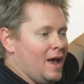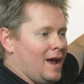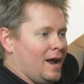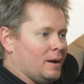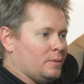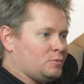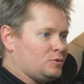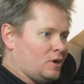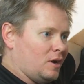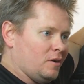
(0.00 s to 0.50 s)

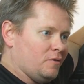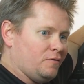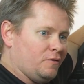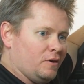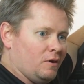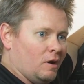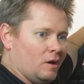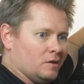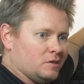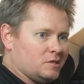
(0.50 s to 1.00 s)
And I'm trying to
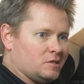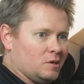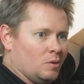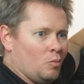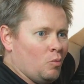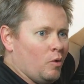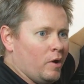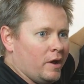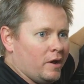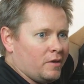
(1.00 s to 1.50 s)
figure out
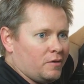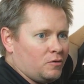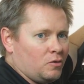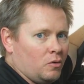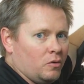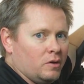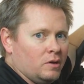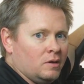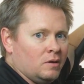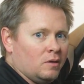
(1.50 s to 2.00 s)
some way to
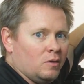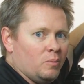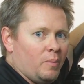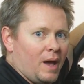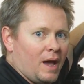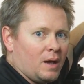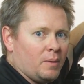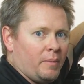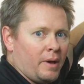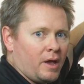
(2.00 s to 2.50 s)
throw it into the
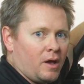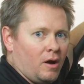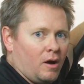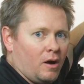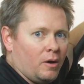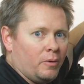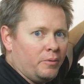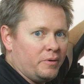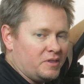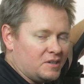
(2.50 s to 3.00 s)
back of my
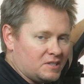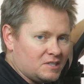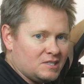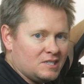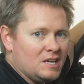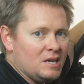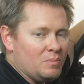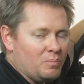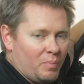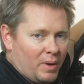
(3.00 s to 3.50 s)
car with a
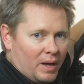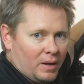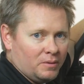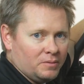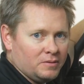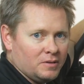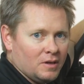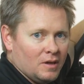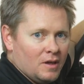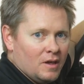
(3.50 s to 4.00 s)
seat
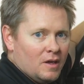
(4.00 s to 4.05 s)
belt